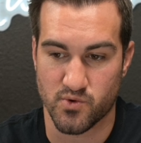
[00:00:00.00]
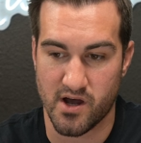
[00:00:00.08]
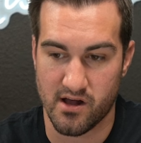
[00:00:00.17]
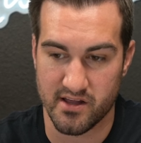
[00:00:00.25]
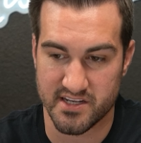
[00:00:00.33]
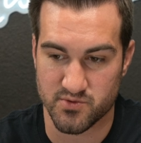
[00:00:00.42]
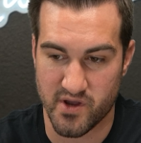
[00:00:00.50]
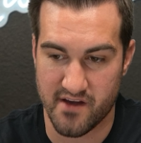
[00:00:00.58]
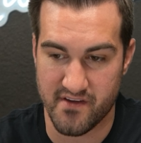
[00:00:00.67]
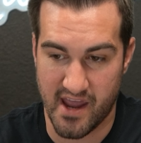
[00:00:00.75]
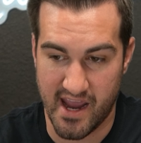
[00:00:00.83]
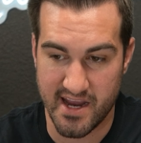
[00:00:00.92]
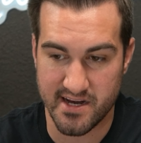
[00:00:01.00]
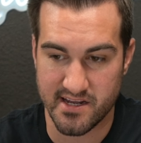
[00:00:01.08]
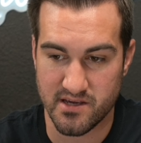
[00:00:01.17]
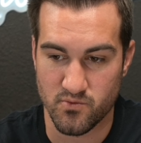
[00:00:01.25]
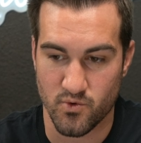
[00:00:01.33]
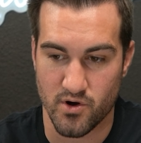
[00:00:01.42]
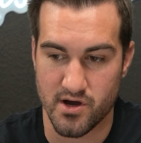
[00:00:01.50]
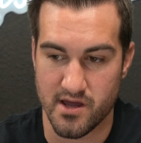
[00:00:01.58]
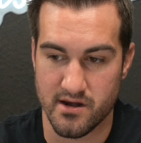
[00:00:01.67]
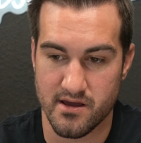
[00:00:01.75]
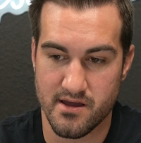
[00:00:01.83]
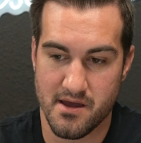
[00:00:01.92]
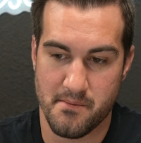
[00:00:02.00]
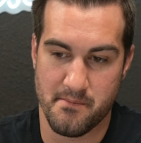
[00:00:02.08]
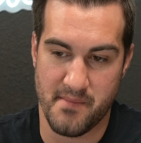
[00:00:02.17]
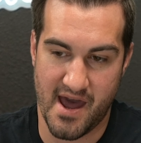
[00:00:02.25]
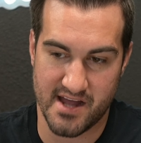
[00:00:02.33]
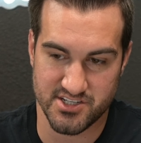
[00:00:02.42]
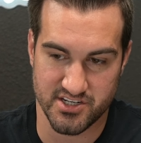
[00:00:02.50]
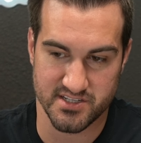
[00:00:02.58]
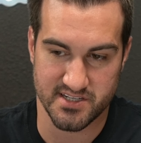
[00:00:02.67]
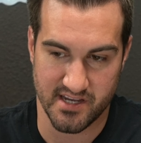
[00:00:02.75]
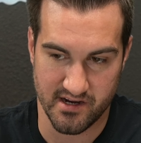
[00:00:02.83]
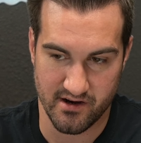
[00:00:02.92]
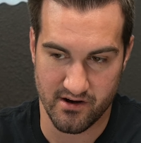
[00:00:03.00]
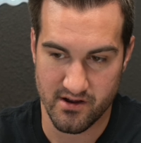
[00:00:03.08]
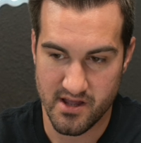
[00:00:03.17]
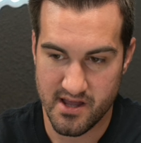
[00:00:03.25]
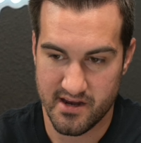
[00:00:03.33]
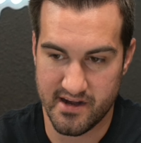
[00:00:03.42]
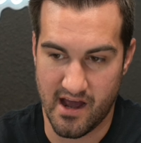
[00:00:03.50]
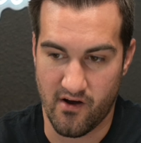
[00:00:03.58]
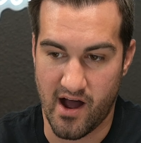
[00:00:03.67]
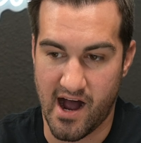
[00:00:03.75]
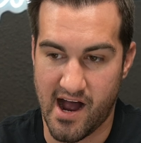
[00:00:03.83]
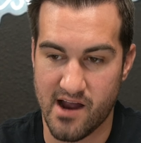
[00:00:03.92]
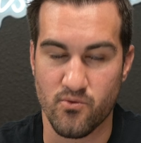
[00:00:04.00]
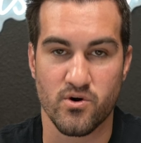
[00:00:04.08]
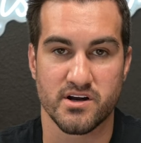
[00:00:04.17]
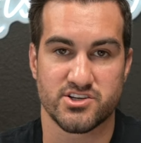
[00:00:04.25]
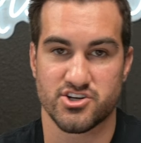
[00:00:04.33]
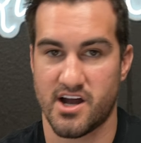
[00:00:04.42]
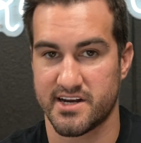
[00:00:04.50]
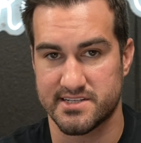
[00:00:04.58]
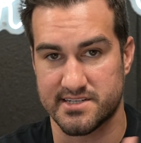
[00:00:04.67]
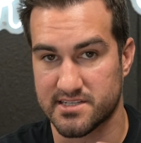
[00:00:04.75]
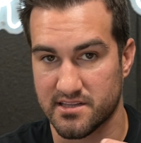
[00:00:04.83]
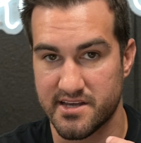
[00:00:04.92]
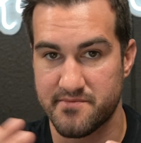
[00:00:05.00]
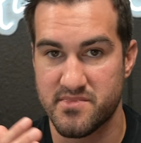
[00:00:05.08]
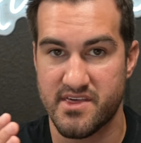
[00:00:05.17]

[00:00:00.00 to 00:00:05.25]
well is we have 81 matches here. Now I want to try to slim